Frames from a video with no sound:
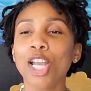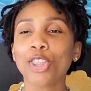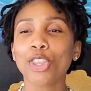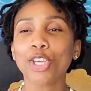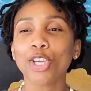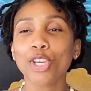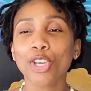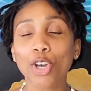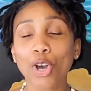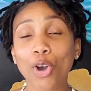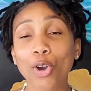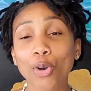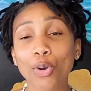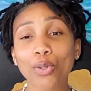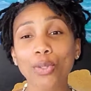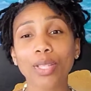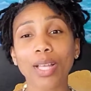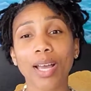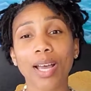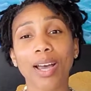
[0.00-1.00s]
the
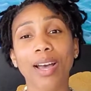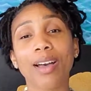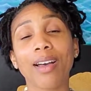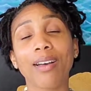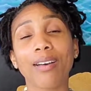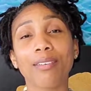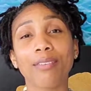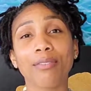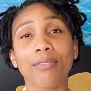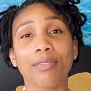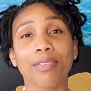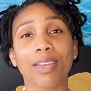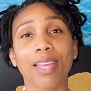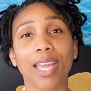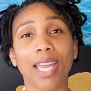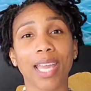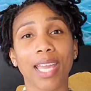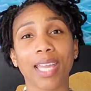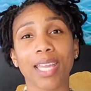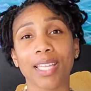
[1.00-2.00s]
goal of
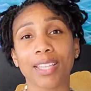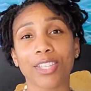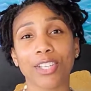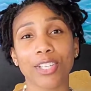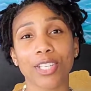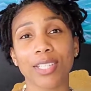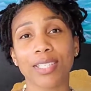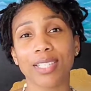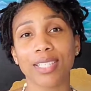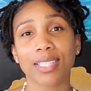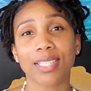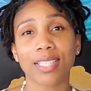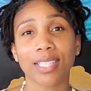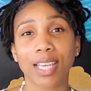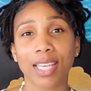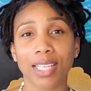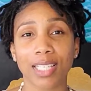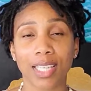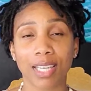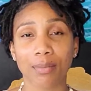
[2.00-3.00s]
a 30, 60,
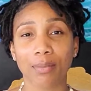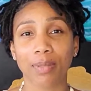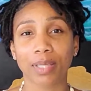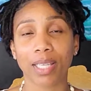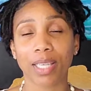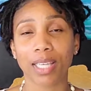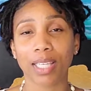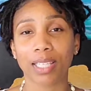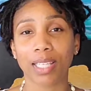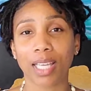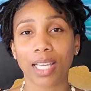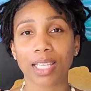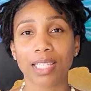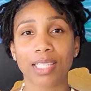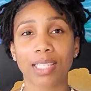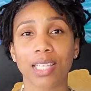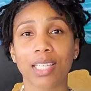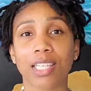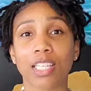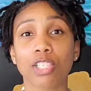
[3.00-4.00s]
90 day plan, like I
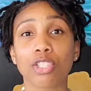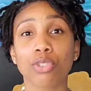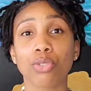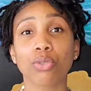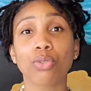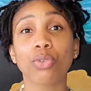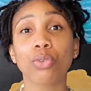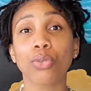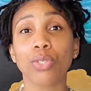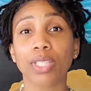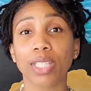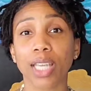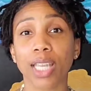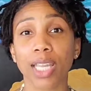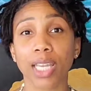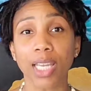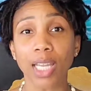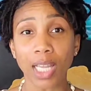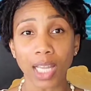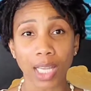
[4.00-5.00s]
said, is to
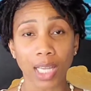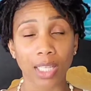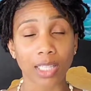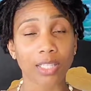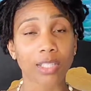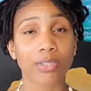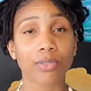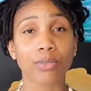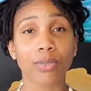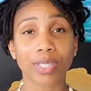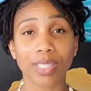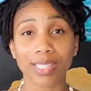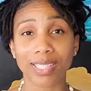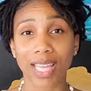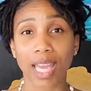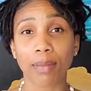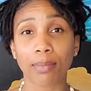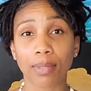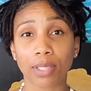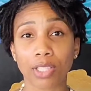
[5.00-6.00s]
create, to
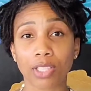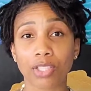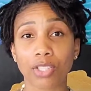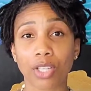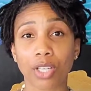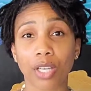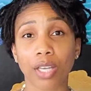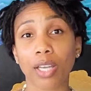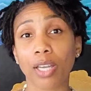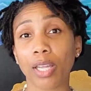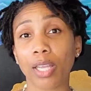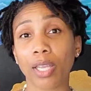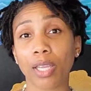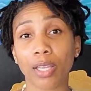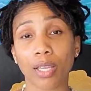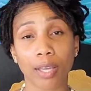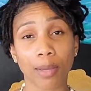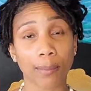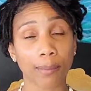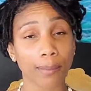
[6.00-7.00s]
establish
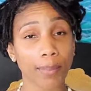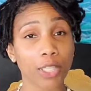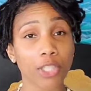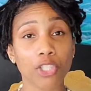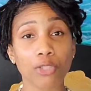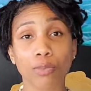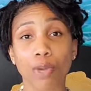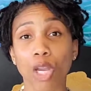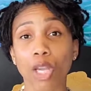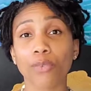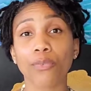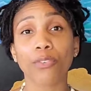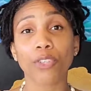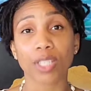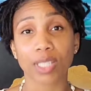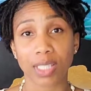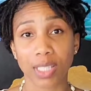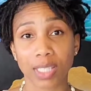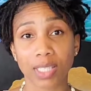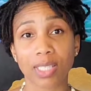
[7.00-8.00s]
a, a benchmark
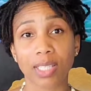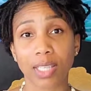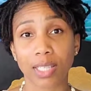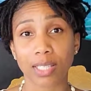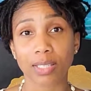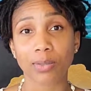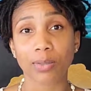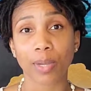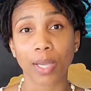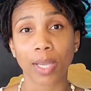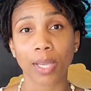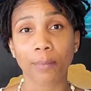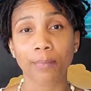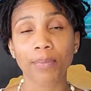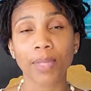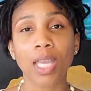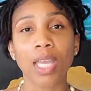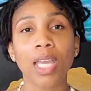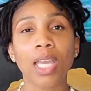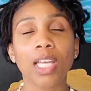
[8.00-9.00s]
for success,
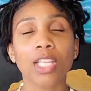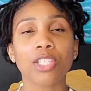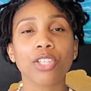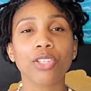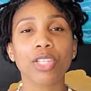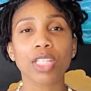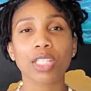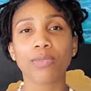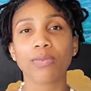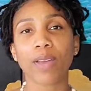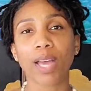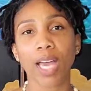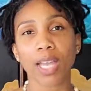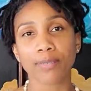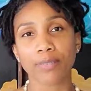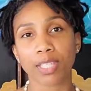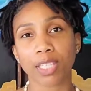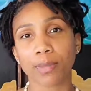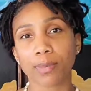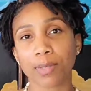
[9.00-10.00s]
right? So these
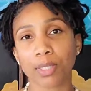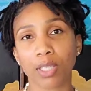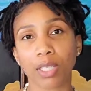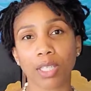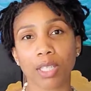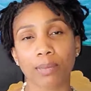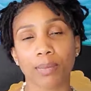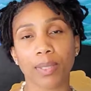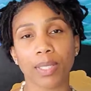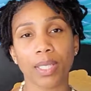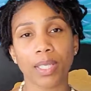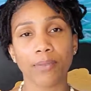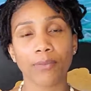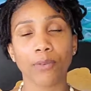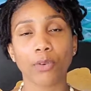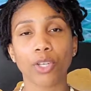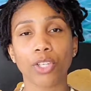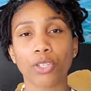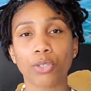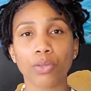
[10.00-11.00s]
five tips are gonna
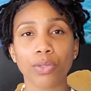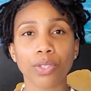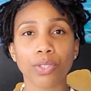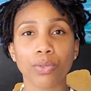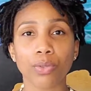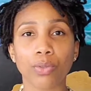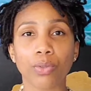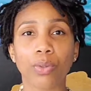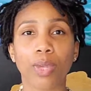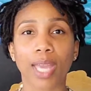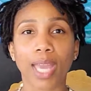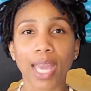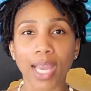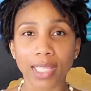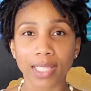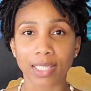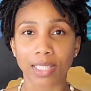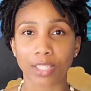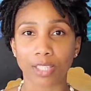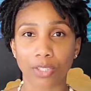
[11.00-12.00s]
be for you to
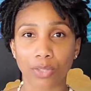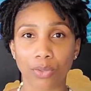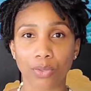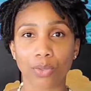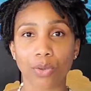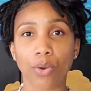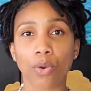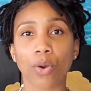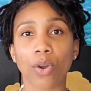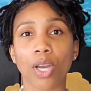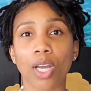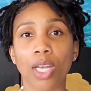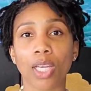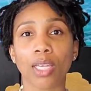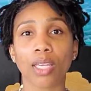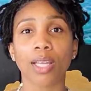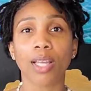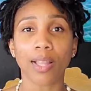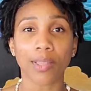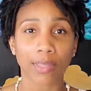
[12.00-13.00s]
execute
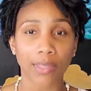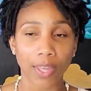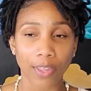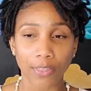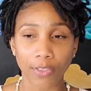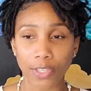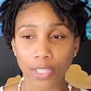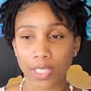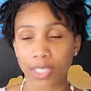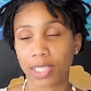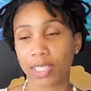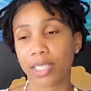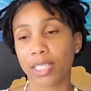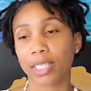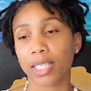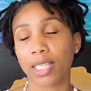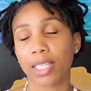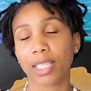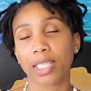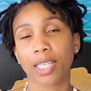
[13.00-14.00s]
on that 30,
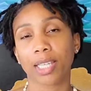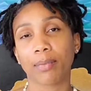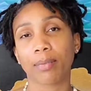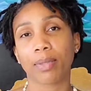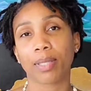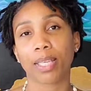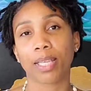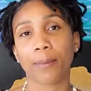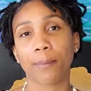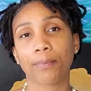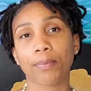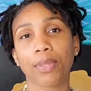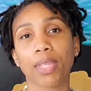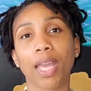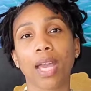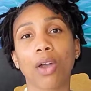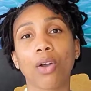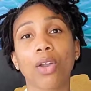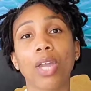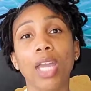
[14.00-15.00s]
60, 90 day plan.
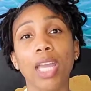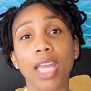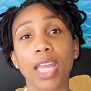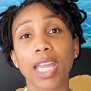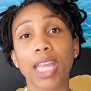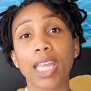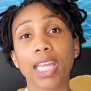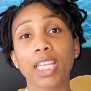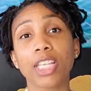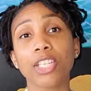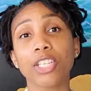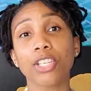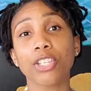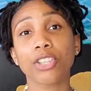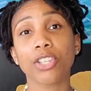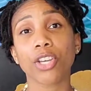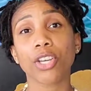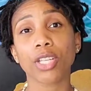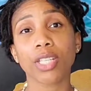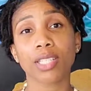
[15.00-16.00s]
Now, in your
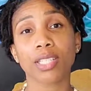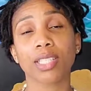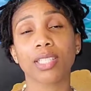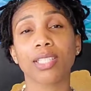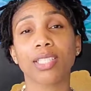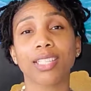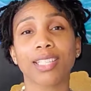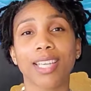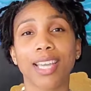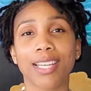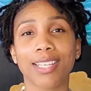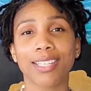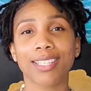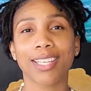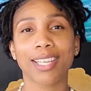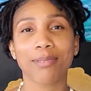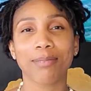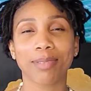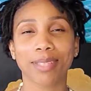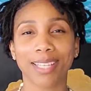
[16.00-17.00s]
30, 60, 90
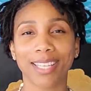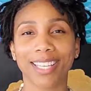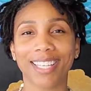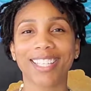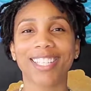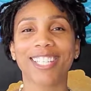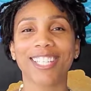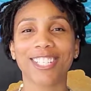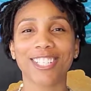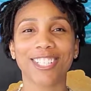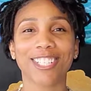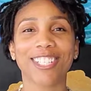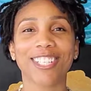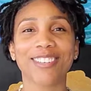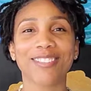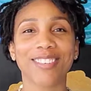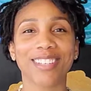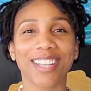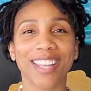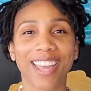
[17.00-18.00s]
day plan, you're
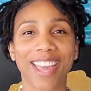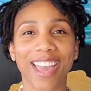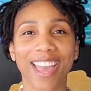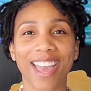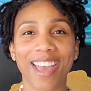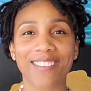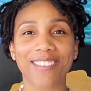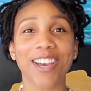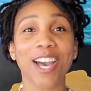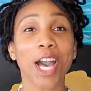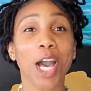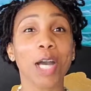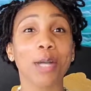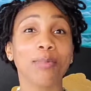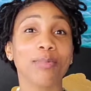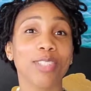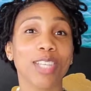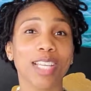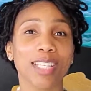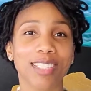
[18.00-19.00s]
gonna wanna have
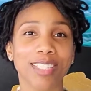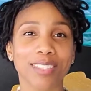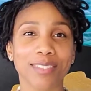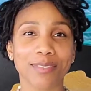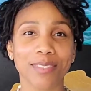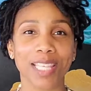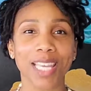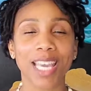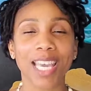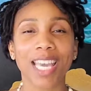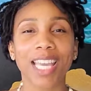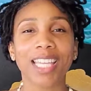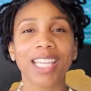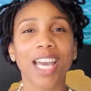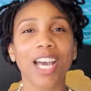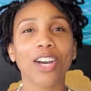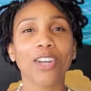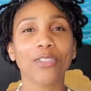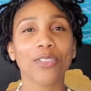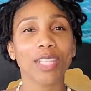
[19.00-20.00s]
objectives.
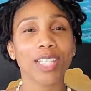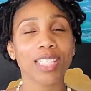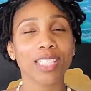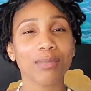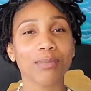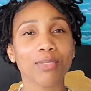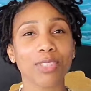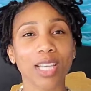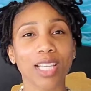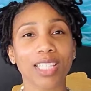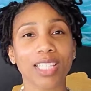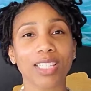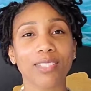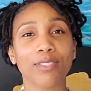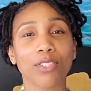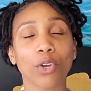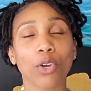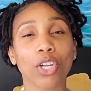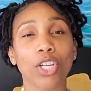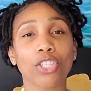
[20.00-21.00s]
Now, these
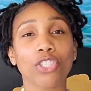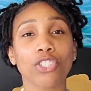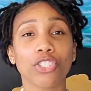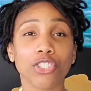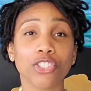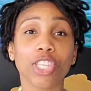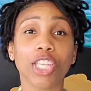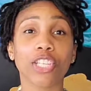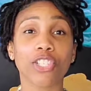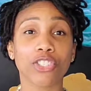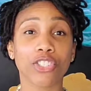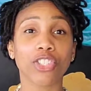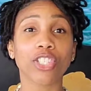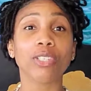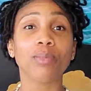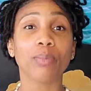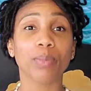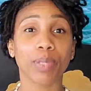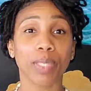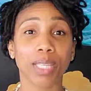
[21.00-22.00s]
objectives are, they
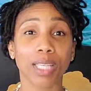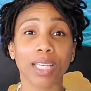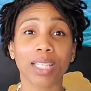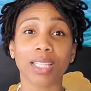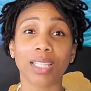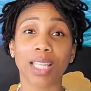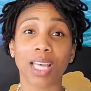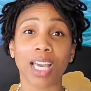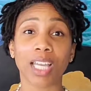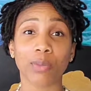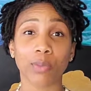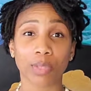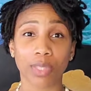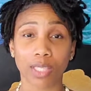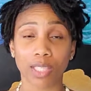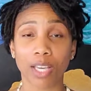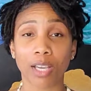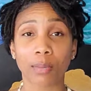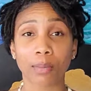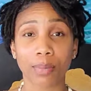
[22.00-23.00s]
should be aligned with
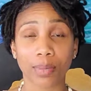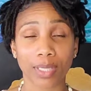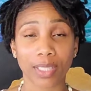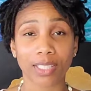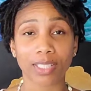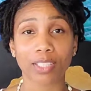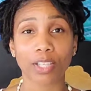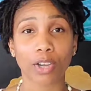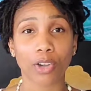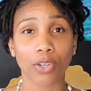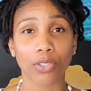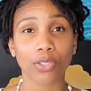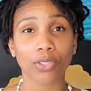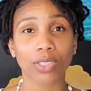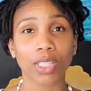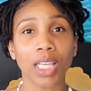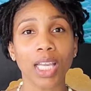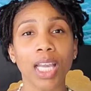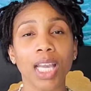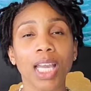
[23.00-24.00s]
the company's goals.